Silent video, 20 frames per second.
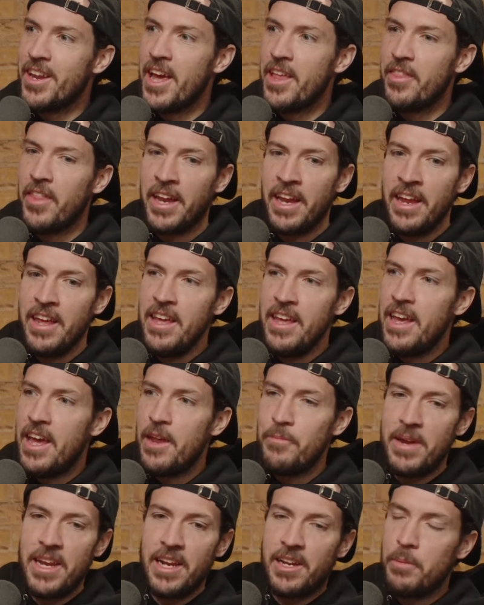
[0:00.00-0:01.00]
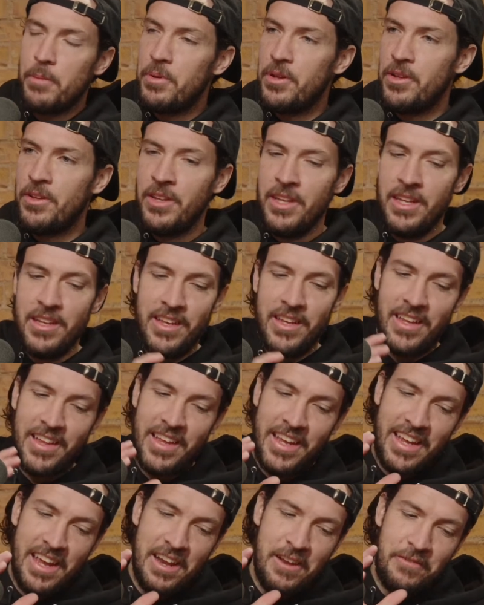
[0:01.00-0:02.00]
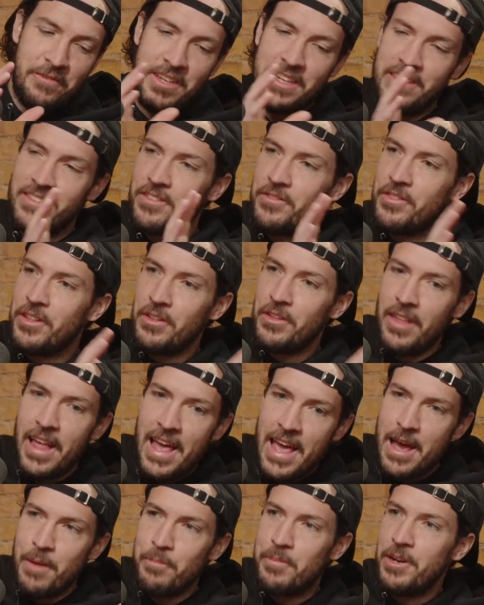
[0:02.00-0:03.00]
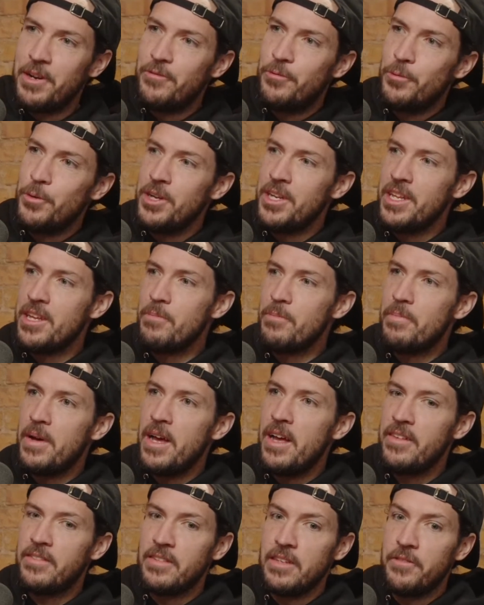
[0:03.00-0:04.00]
had made a couple like NFTs of the lamp and of Woody and Buzz,